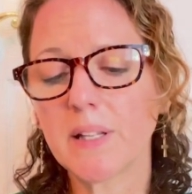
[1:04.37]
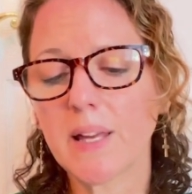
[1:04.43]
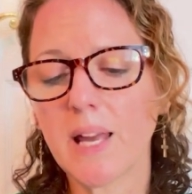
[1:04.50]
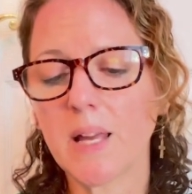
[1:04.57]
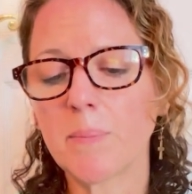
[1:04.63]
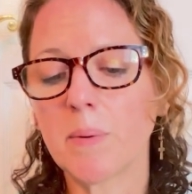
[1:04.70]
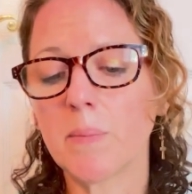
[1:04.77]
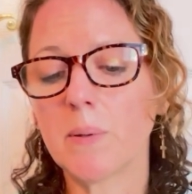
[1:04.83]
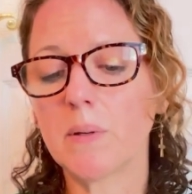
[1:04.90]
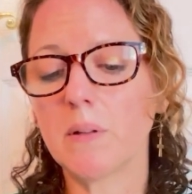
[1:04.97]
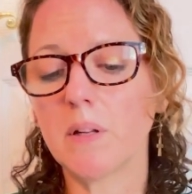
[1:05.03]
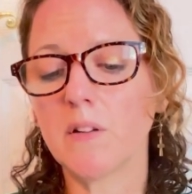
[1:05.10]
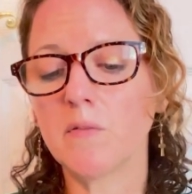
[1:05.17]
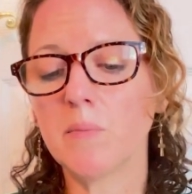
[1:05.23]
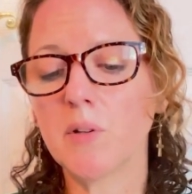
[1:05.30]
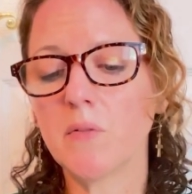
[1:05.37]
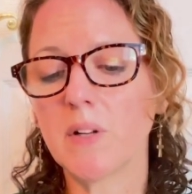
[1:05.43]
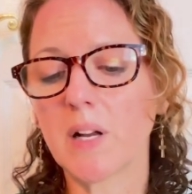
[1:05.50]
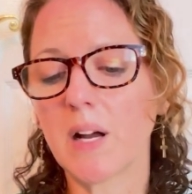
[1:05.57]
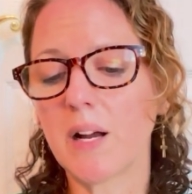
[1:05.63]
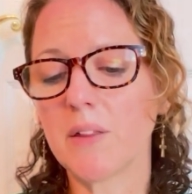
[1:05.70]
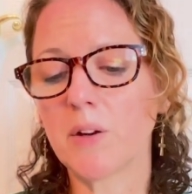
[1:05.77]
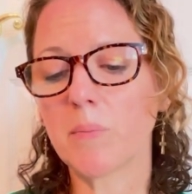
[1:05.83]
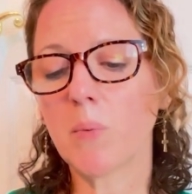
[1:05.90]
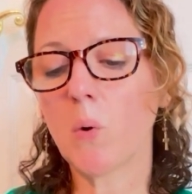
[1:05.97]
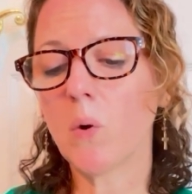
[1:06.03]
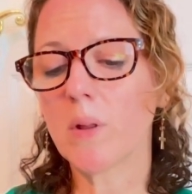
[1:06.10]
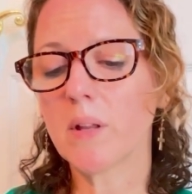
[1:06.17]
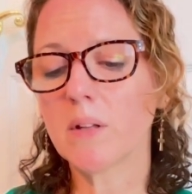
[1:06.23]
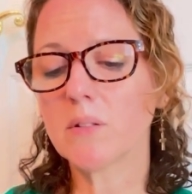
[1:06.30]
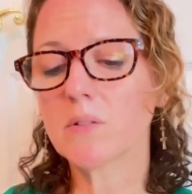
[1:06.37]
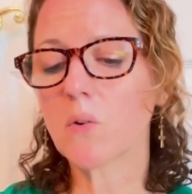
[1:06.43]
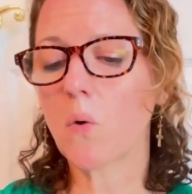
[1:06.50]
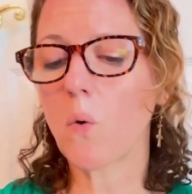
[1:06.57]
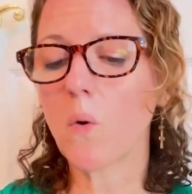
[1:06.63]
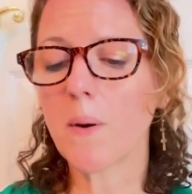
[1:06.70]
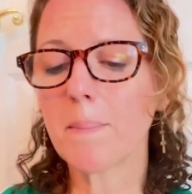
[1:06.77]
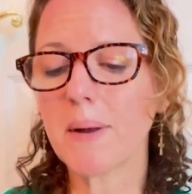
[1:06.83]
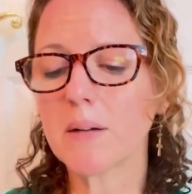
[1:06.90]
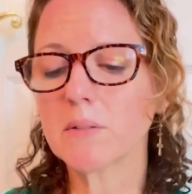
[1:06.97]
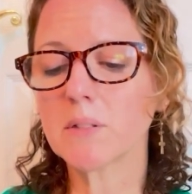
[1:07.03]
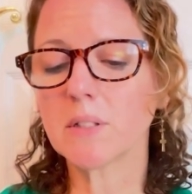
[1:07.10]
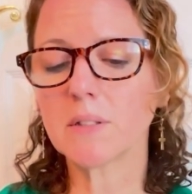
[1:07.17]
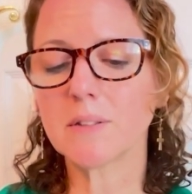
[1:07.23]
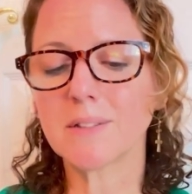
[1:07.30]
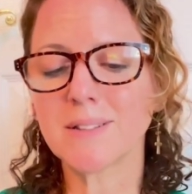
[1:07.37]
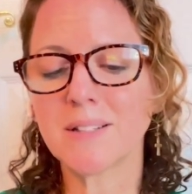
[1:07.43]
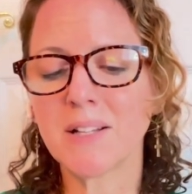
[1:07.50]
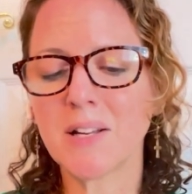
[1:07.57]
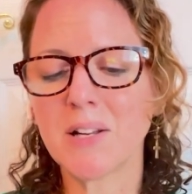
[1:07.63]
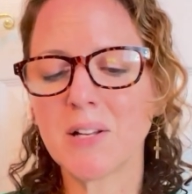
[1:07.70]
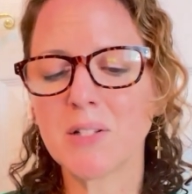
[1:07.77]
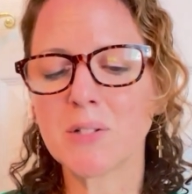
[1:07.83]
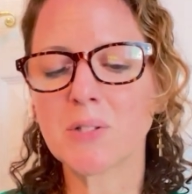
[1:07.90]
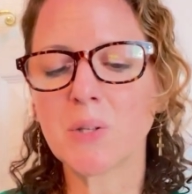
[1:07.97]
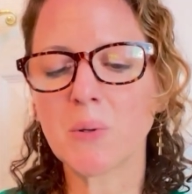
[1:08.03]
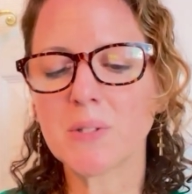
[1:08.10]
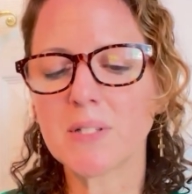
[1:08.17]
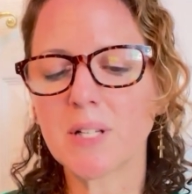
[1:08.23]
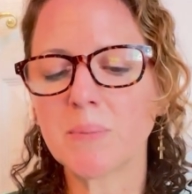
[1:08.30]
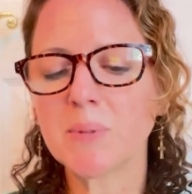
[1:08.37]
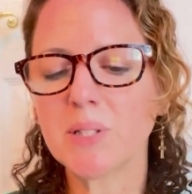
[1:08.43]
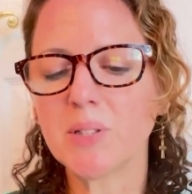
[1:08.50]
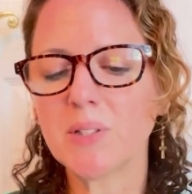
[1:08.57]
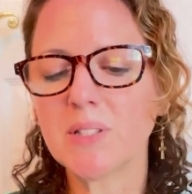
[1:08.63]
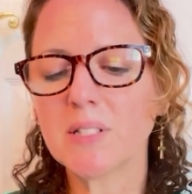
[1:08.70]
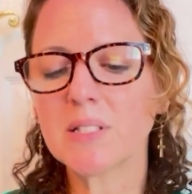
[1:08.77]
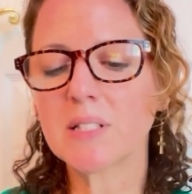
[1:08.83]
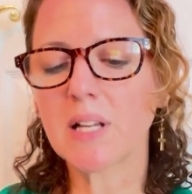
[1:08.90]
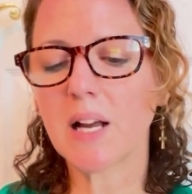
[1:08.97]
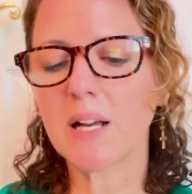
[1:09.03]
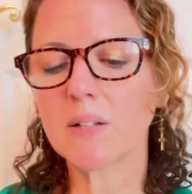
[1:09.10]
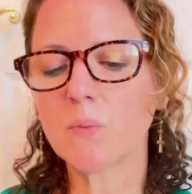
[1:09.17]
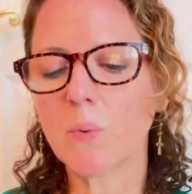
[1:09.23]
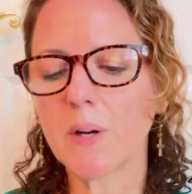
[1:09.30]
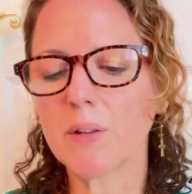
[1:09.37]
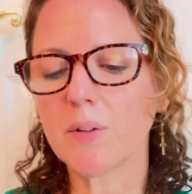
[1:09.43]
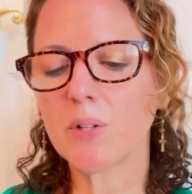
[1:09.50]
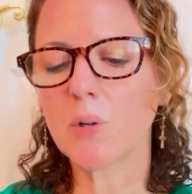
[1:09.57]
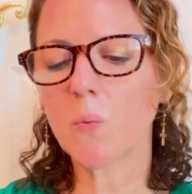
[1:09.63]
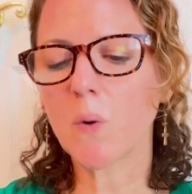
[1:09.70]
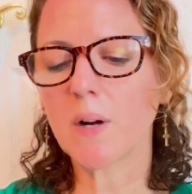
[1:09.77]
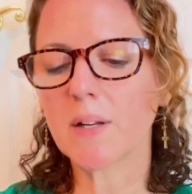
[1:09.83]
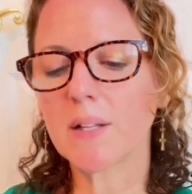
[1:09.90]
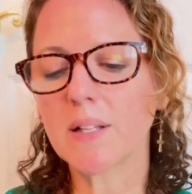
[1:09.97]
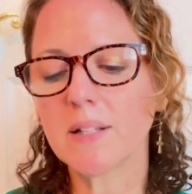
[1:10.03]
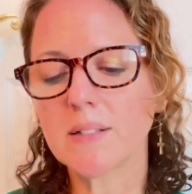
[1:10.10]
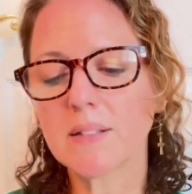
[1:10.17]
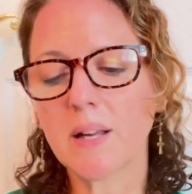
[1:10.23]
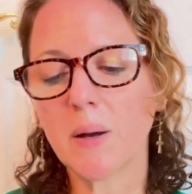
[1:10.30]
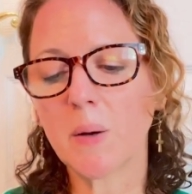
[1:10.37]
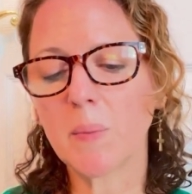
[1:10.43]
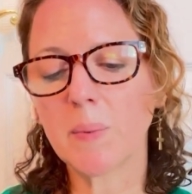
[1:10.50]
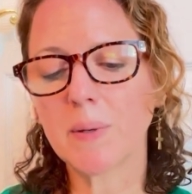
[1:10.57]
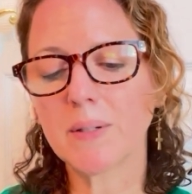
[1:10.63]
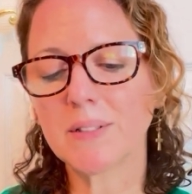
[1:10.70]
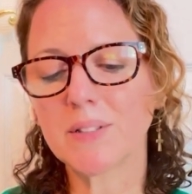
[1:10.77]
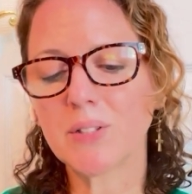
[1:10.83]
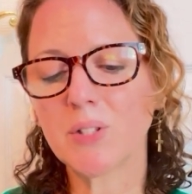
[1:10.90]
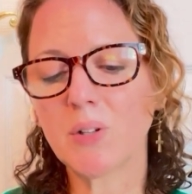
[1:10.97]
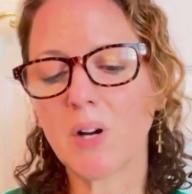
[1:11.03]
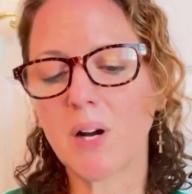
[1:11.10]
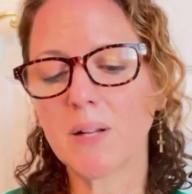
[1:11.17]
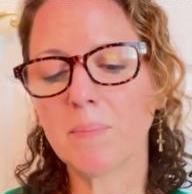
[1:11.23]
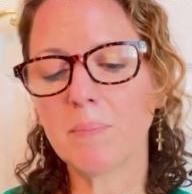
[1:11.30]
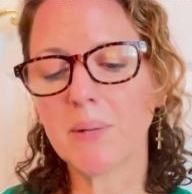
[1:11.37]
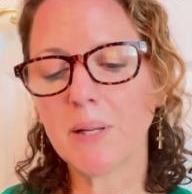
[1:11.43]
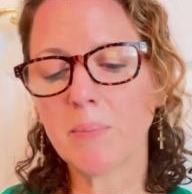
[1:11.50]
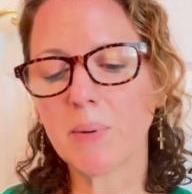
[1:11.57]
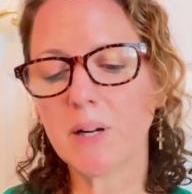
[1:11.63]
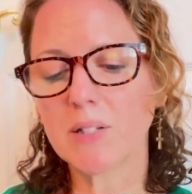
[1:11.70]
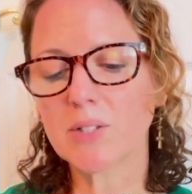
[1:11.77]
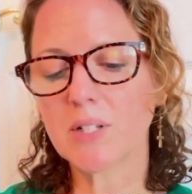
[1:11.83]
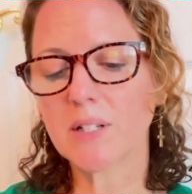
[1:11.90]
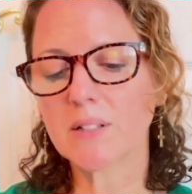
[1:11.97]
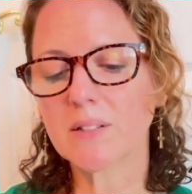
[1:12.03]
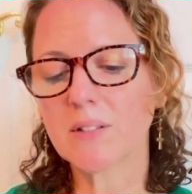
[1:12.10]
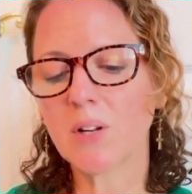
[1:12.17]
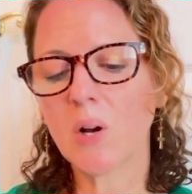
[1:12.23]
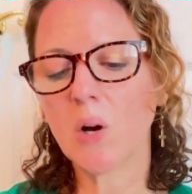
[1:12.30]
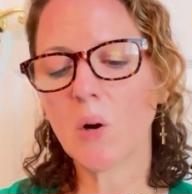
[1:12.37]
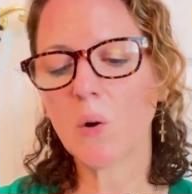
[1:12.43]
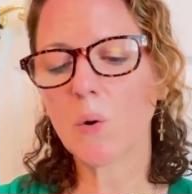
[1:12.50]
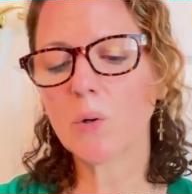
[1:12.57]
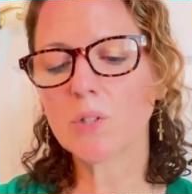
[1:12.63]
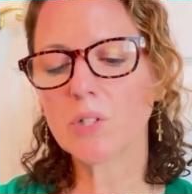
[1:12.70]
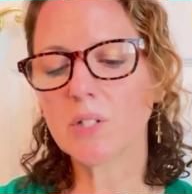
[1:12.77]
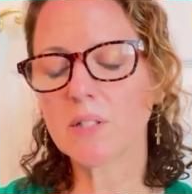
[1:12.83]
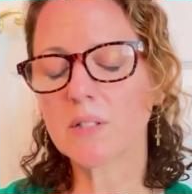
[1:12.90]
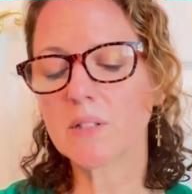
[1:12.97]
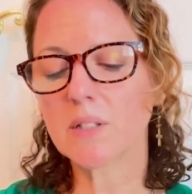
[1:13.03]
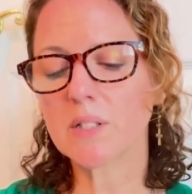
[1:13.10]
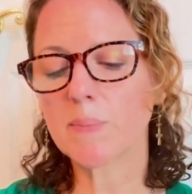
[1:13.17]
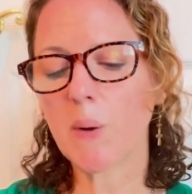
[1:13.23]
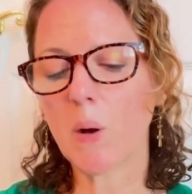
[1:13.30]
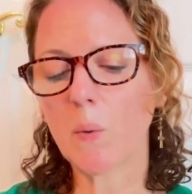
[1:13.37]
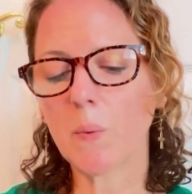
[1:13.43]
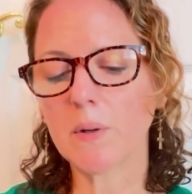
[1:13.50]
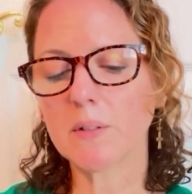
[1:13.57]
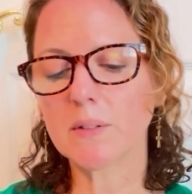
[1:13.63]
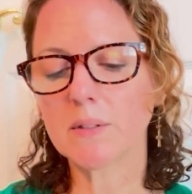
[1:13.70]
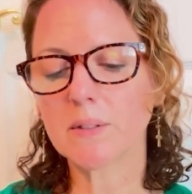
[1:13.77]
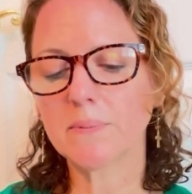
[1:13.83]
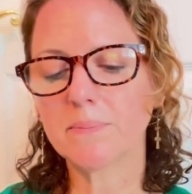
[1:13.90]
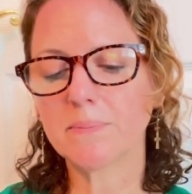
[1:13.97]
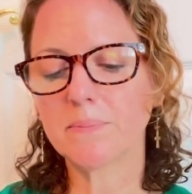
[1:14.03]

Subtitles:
capable of moving either molehills or mountains, so it's up to you to decide whether you want his help on big projects or just the small ones.